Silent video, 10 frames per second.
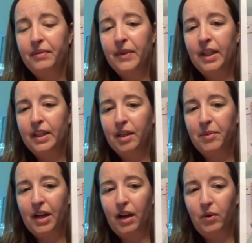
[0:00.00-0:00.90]
It's
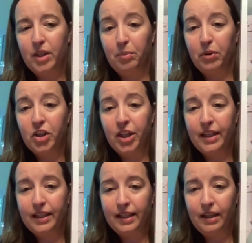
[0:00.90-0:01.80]
something I always
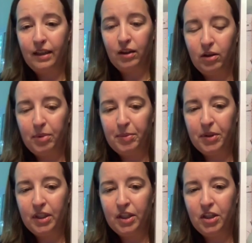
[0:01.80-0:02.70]
appreciate seeing in
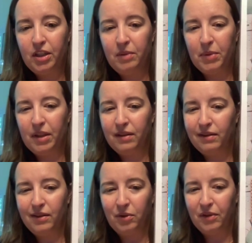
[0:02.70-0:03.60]
people's stitches, but
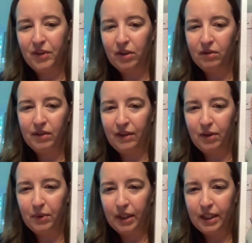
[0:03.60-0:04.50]
sort of don't ever
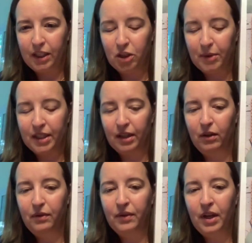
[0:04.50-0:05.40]
really stitch
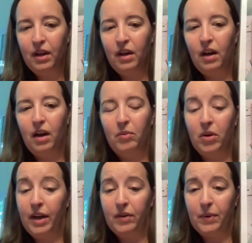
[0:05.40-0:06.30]
myself, or
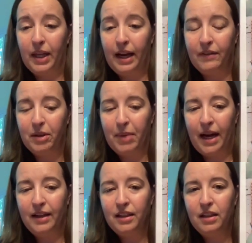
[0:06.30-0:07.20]
never really have in the
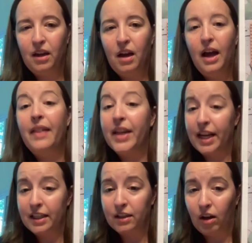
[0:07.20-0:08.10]
past. And then
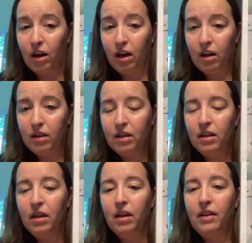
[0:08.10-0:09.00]
I saw
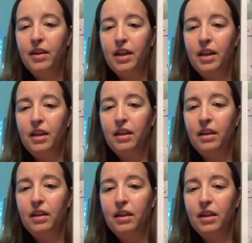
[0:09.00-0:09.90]
the
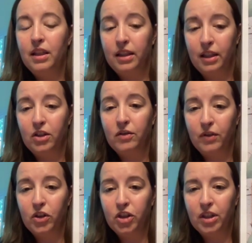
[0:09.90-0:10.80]
stitched
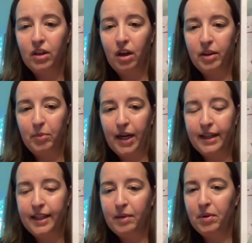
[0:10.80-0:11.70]
version on the
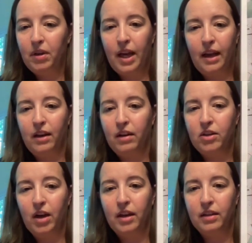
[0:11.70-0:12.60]
Bragg table, and
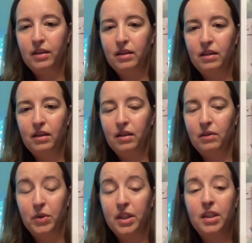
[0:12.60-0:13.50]
just,
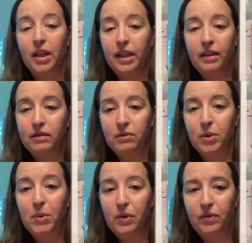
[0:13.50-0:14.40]
it was stunning. It was
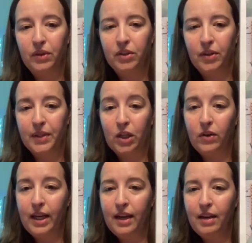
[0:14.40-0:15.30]
beautiful. So I was like,
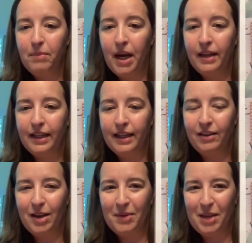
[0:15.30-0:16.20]
okay, mine now,
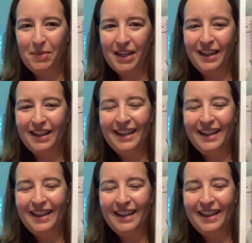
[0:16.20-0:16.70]
I'm keeping.